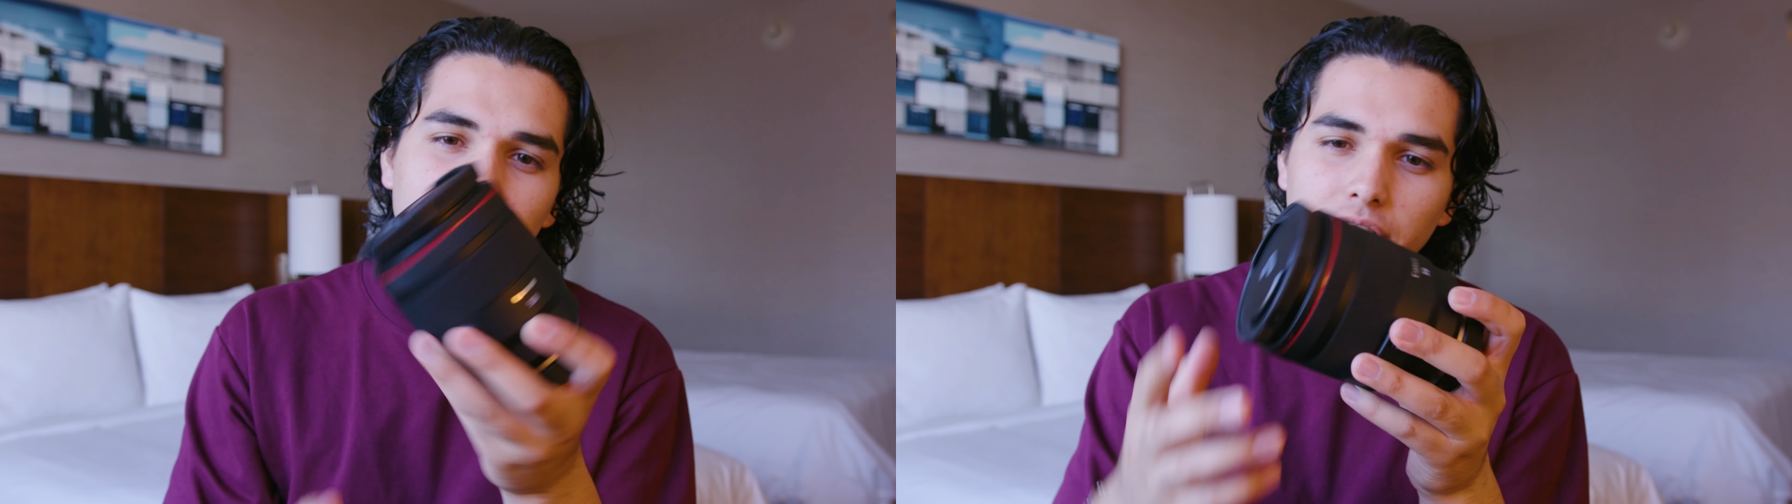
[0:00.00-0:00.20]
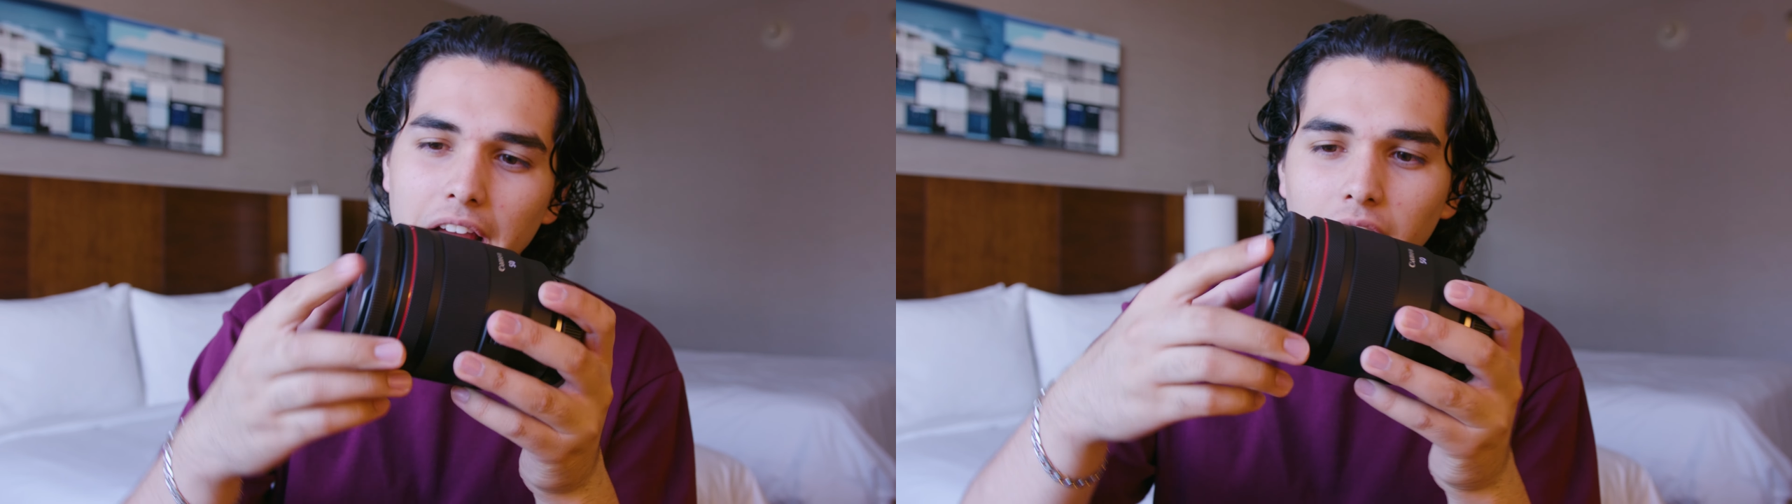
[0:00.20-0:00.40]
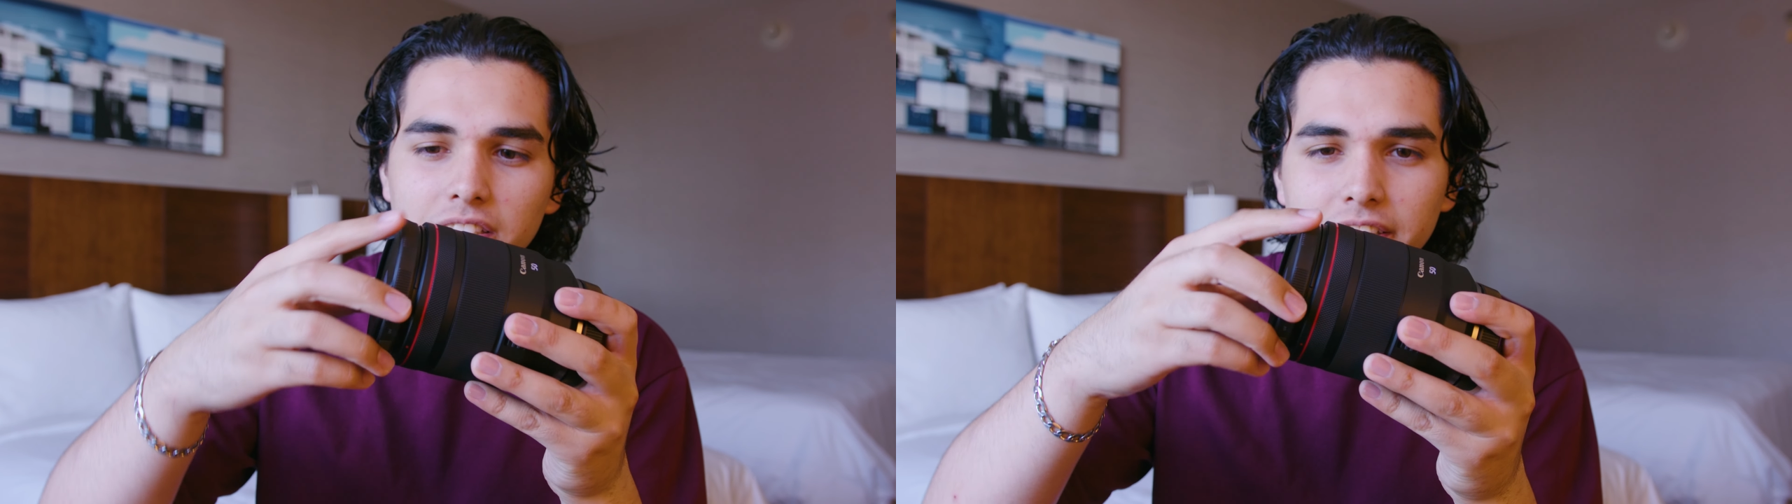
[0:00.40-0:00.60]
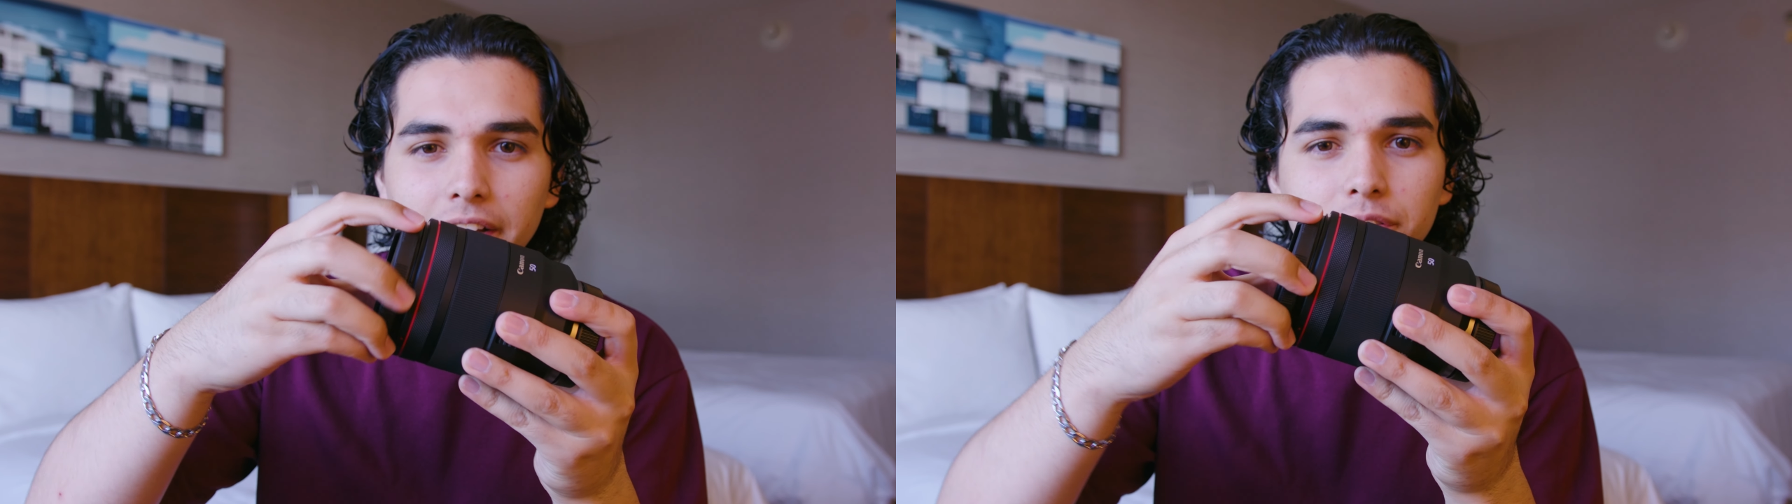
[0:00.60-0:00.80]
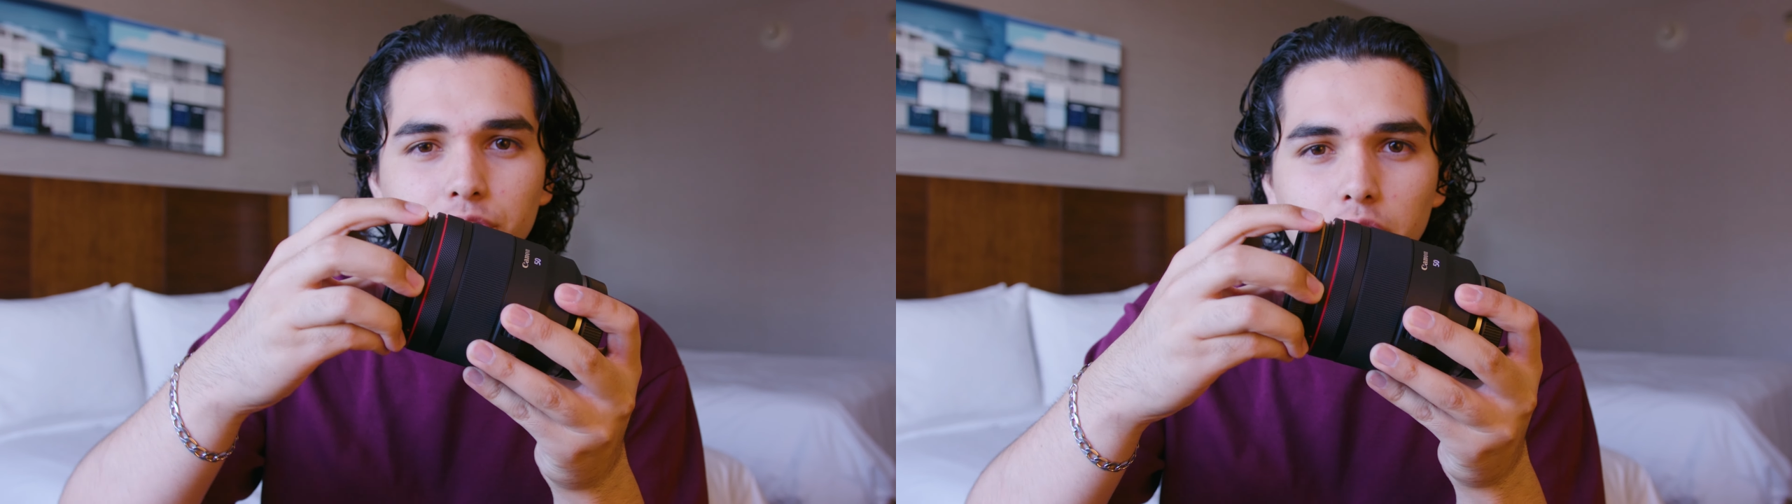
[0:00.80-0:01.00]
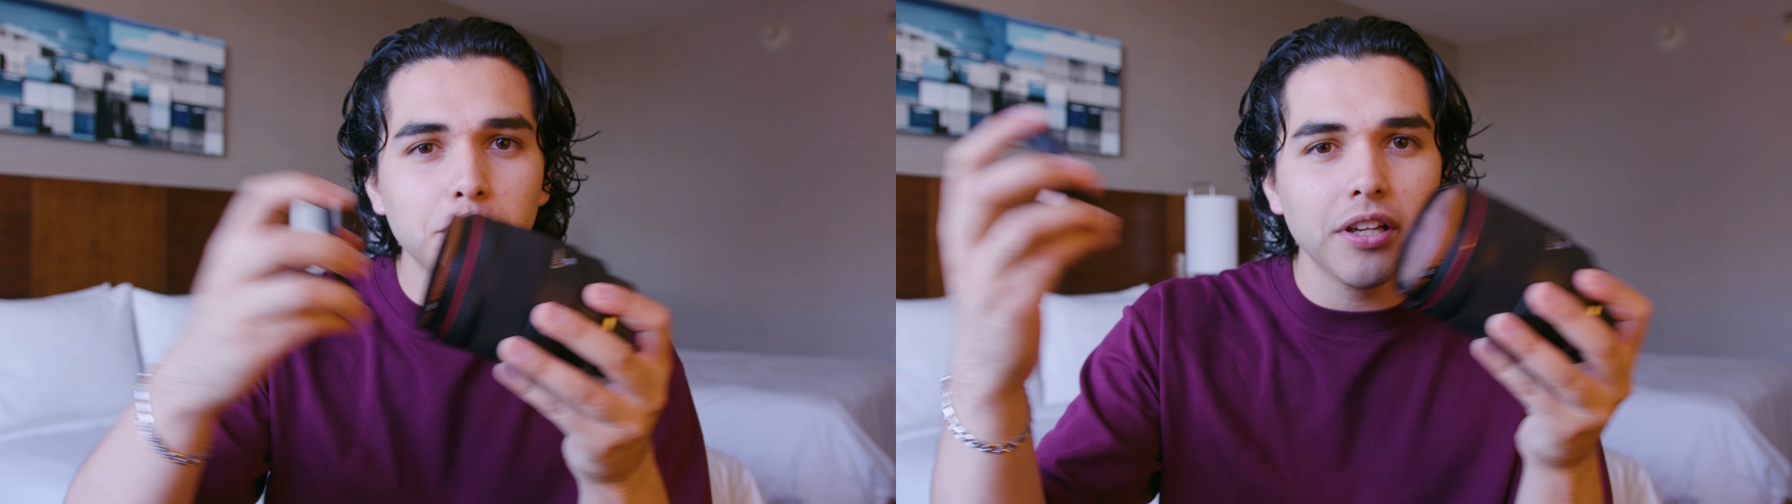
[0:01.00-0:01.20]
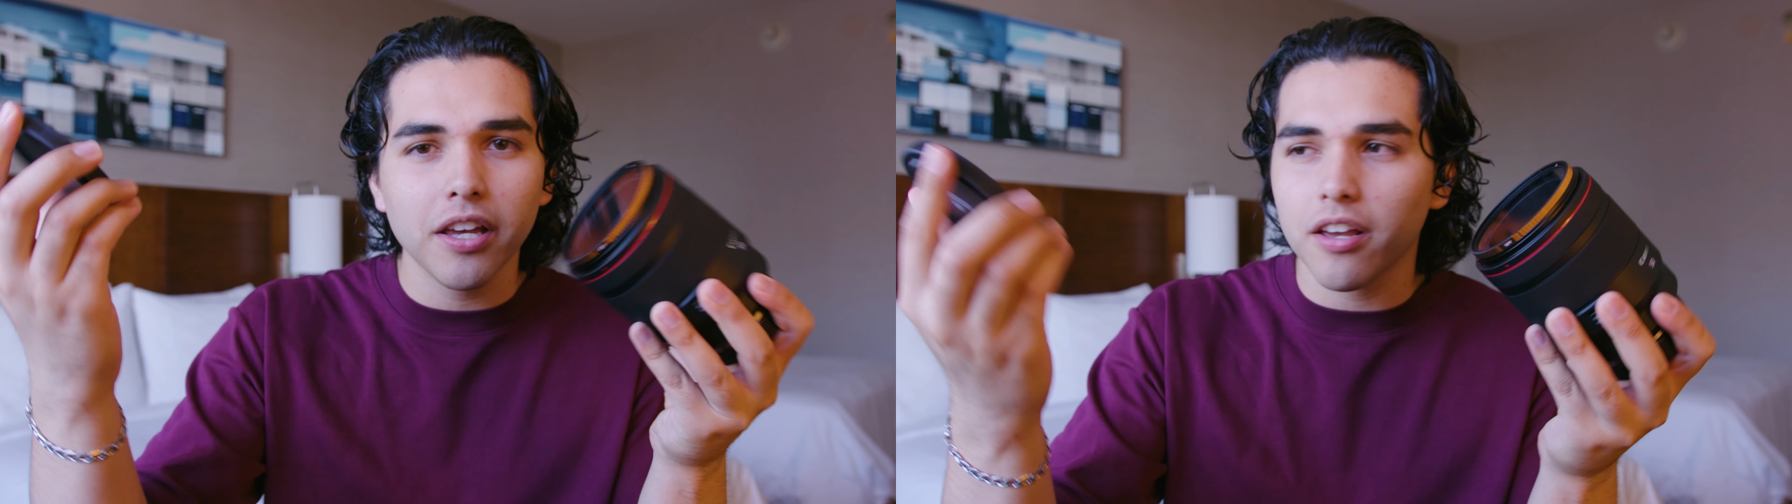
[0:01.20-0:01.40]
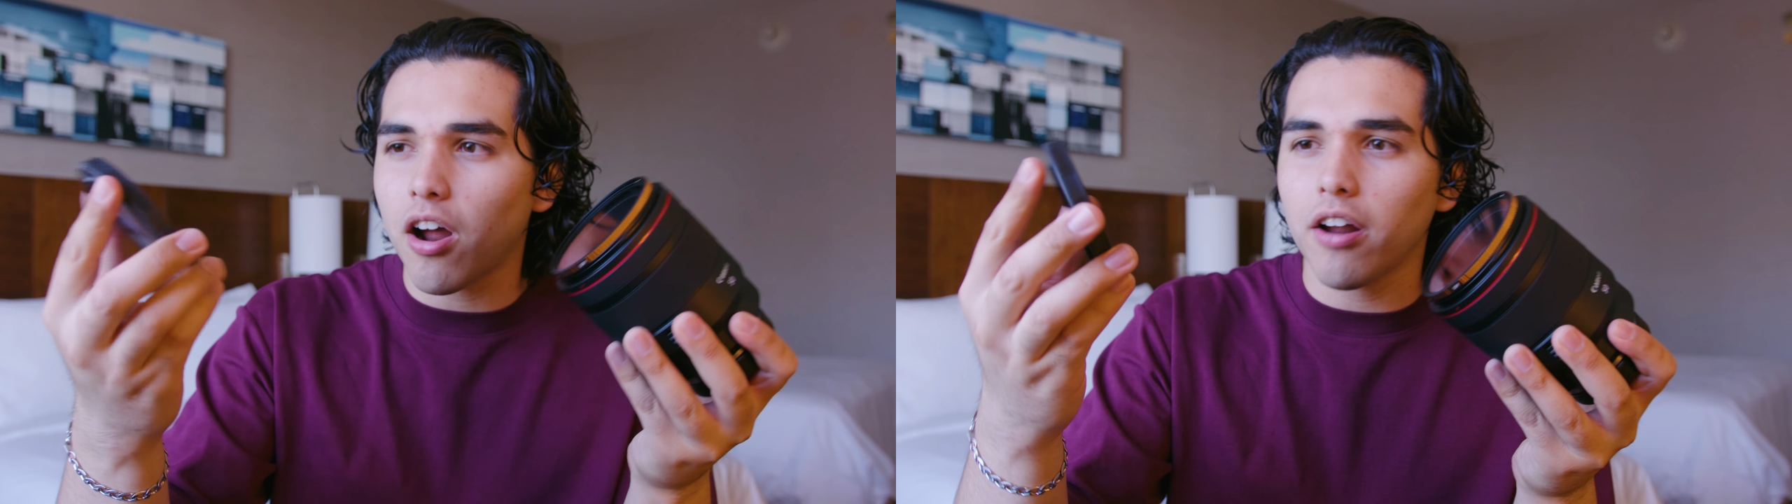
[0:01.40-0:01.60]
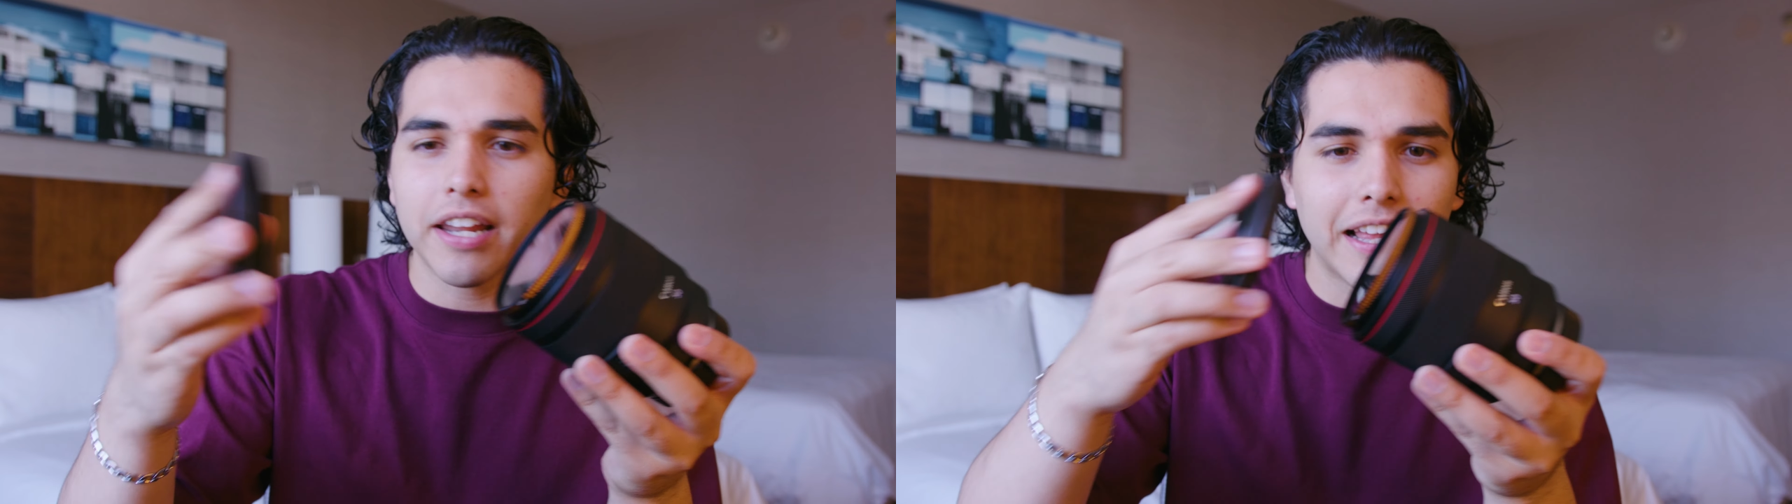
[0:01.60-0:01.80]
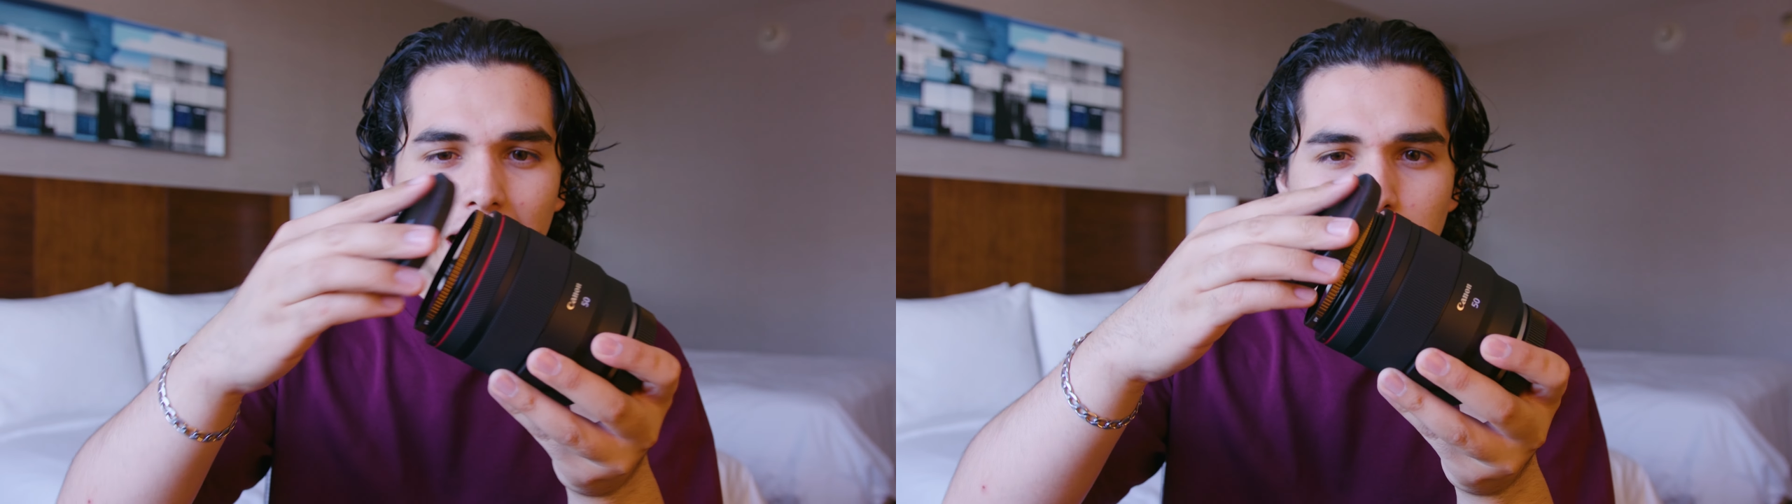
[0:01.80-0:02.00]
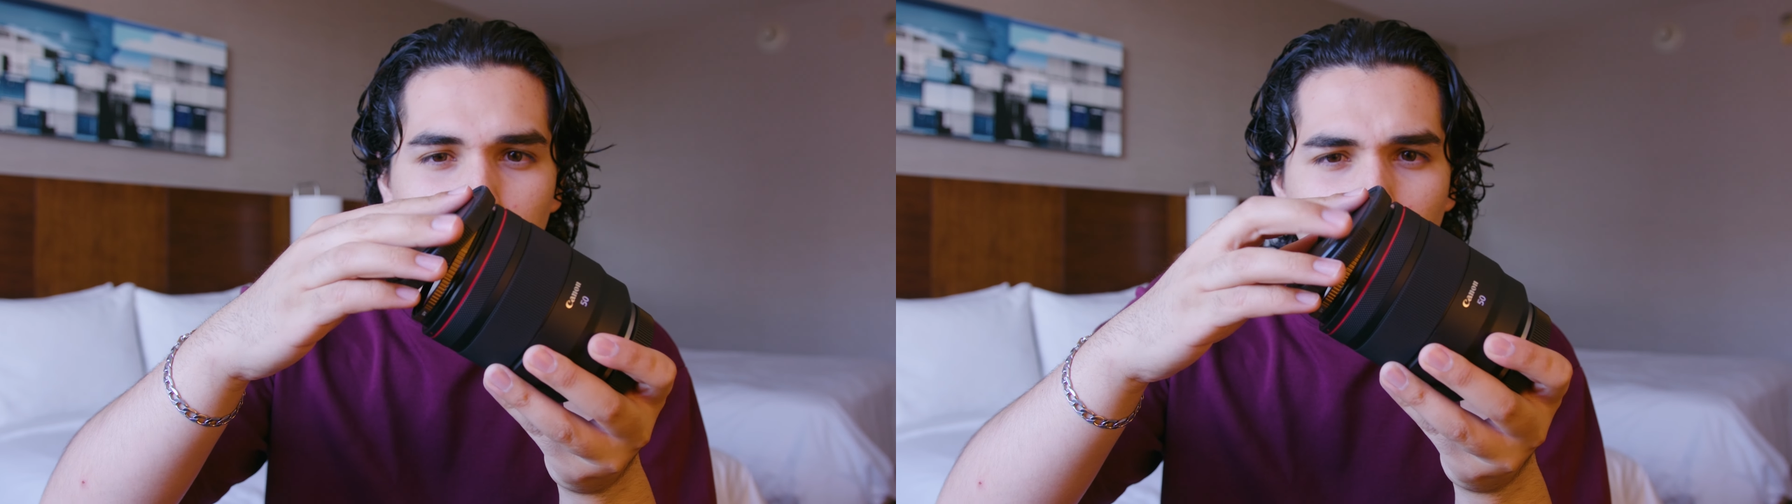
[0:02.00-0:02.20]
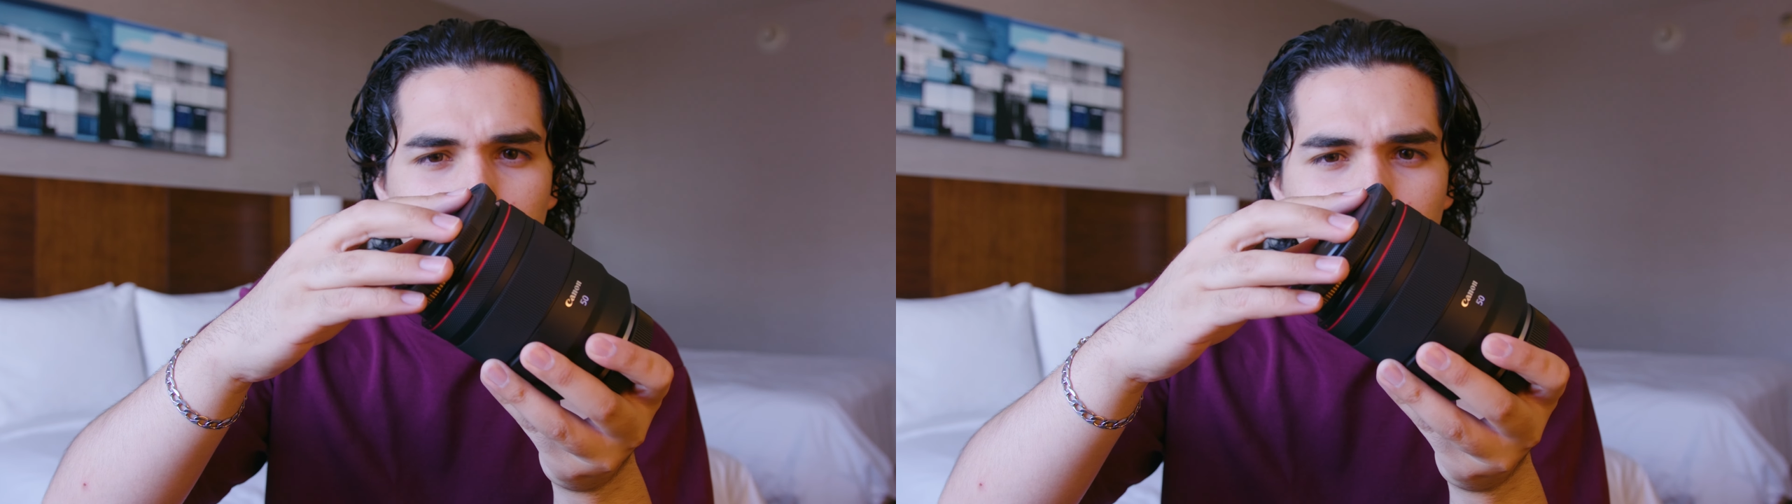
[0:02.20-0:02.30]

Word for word: So now instead of screwing it on and clamping on,